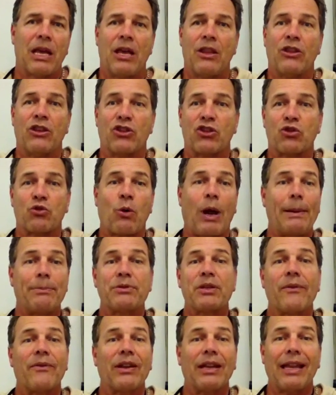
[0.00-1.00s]
the
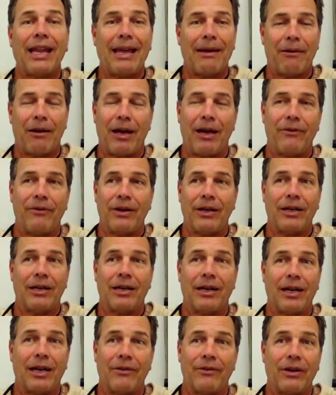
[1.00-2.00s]
stripes of
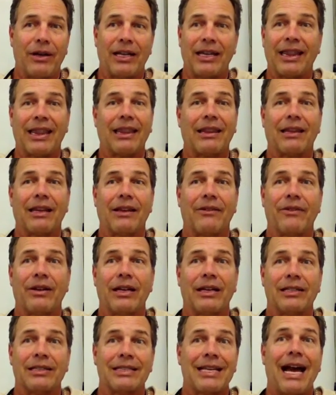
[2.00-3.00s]

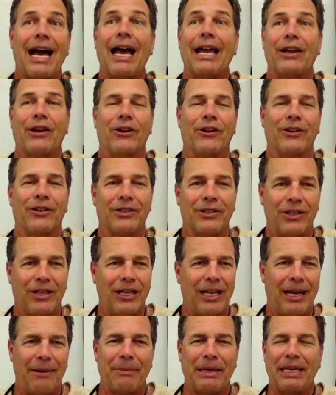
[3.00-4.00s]
a tiger.
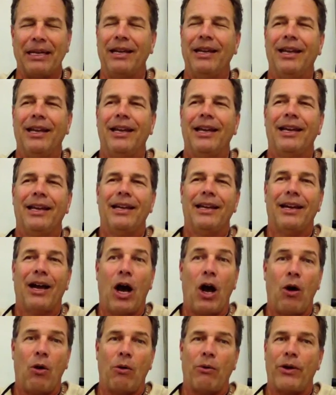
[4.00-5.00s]
Yeah, I mean,
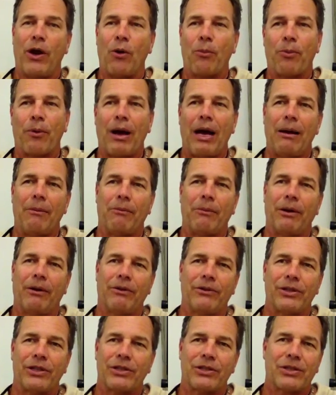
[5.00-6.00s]
oh, no problem. We'll
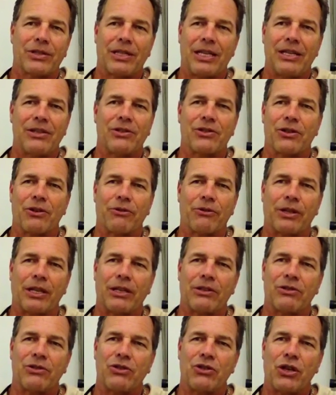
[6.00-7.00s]
just insert
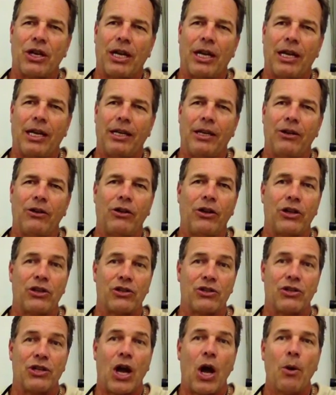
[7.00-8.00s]
this gene into
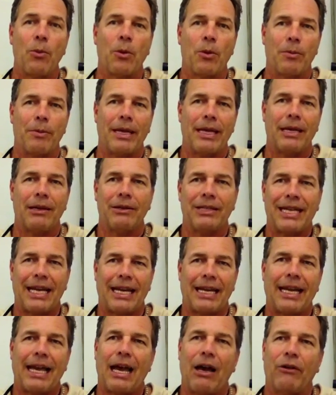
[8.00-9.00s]
this Doberman,
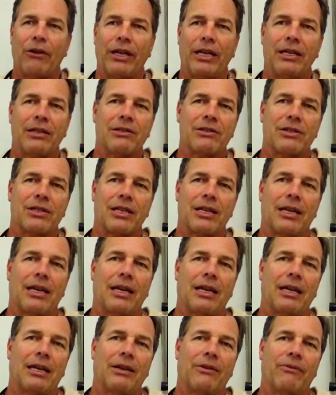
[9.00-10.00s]
take out its
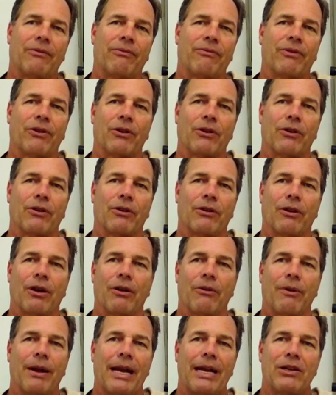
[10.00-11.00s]
fur
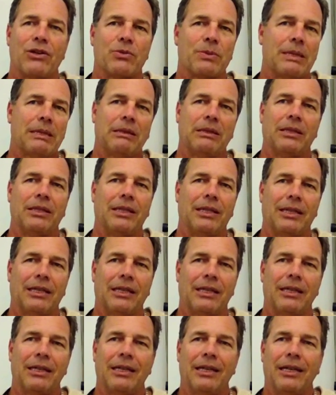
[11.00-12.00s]
arrangement, and